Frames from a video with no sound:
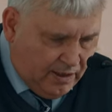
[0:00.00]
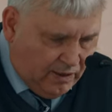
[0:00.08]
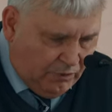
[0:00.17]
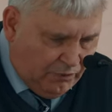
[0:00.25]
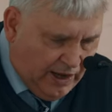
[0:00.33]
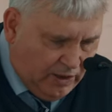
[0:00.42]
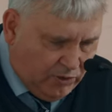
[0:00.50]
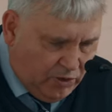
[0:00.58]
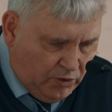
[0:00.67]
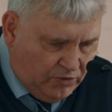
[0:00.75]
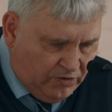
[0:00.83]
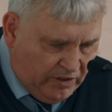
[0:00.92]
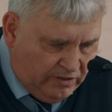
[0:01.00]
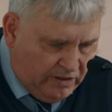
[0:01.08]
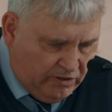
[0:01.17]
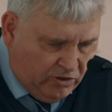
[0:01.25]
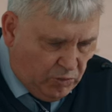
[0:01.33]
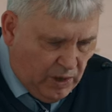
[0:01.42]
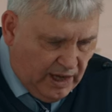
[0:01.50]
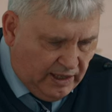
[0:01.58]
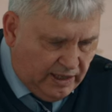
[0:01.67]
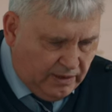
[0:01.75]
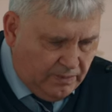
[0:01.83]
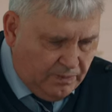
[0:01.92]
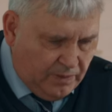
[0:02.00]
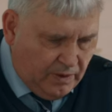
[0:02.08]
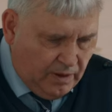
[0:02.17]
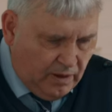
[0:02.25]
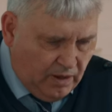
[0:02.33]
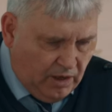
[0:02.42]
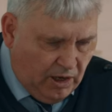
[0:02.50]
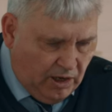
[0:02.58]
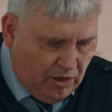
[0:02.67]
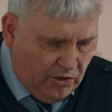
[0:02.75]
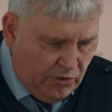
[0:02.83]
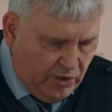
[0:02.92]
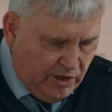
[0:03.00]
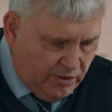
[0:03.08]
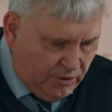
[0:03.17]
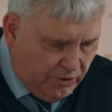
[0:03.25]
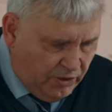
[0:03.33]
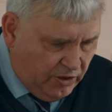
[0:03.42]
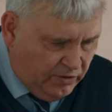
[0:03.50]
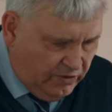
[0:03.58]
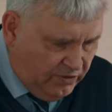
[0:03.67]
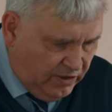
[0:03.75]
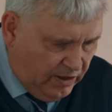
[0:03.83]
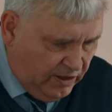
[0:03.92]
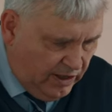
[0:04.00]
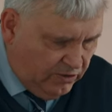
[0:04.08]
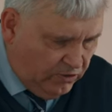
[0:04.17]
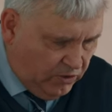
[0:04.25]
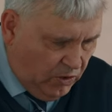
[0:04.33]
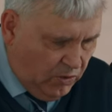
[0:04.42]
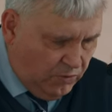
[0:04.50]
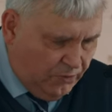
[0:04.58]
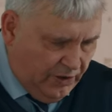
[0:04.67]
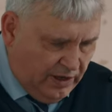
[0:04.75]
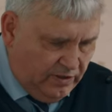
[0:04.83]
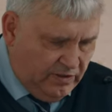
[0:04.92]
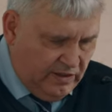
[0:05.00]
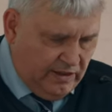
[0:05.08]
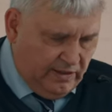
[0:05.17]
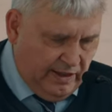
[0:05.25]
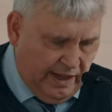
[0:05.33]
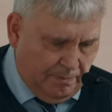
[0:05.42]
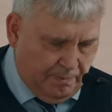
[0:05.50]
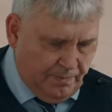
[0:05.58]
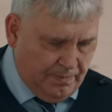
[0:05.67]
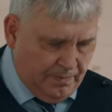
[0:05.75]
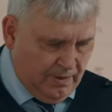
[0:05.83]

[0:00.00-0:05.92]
They found no city to dwell in. Hungry and thirsty, their soul fainted in them.